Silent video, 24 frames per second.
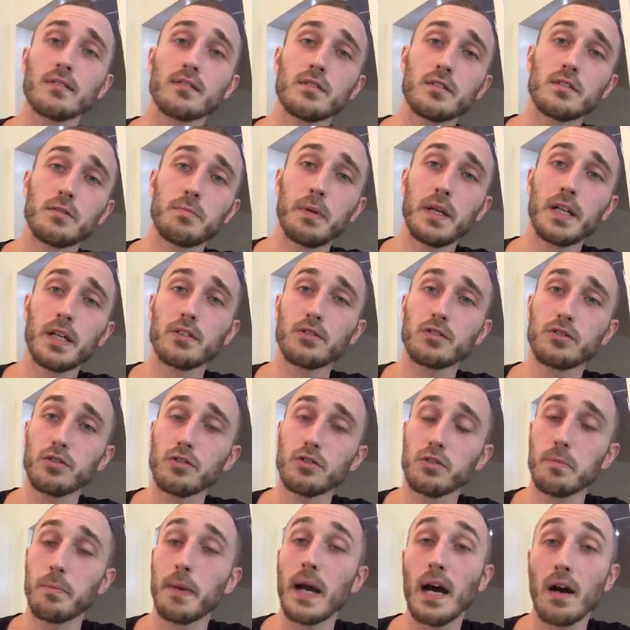speaking
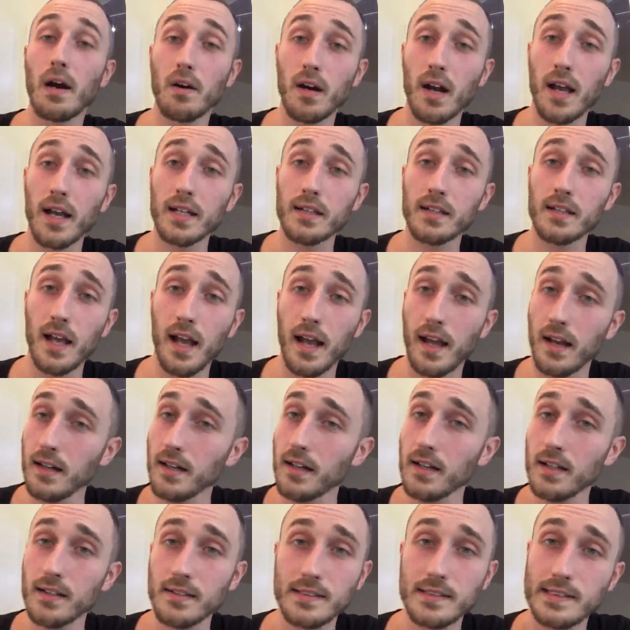truth to power like
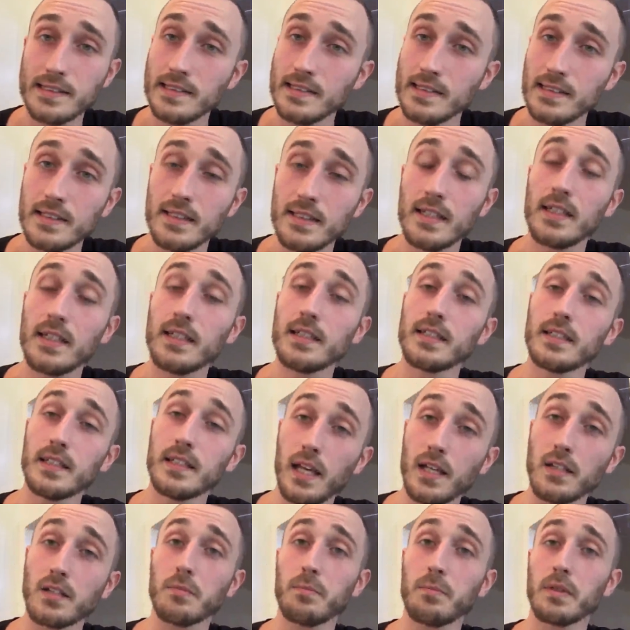that,
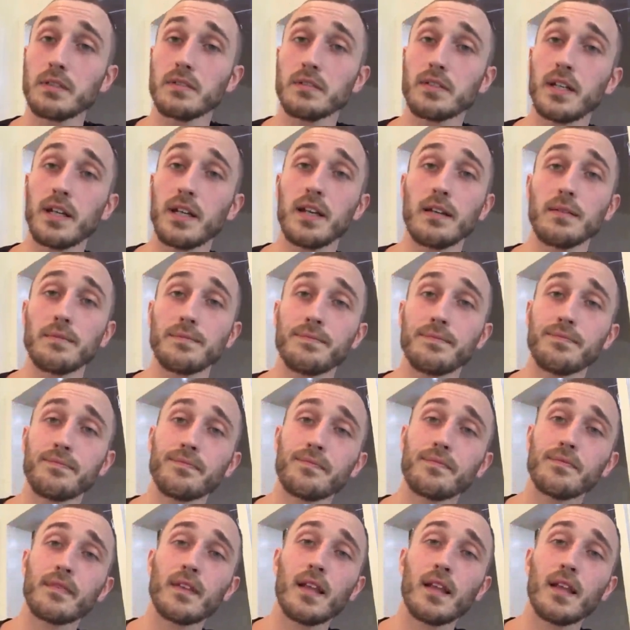yet to be seen.